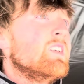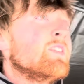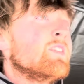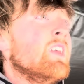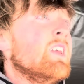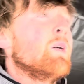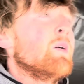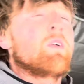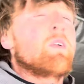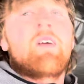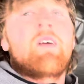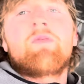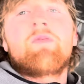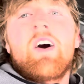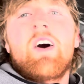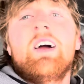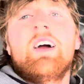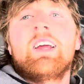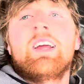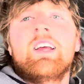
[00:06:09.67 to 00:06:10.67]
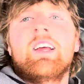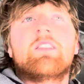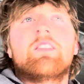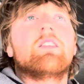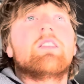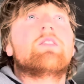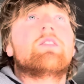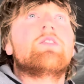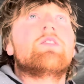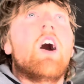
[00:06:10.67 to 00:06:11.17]
what I'm finding is the
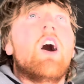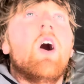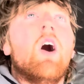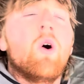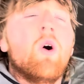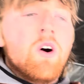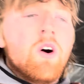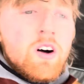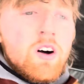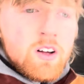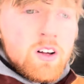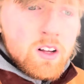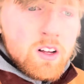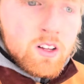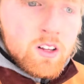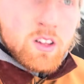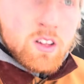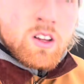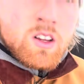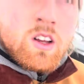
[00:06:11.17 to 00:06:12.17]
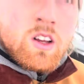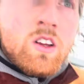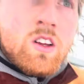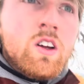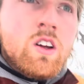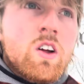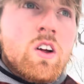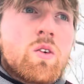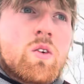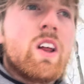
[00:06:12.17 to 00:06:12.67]
snow
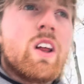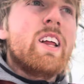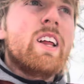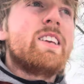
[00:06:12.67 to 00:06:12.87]
really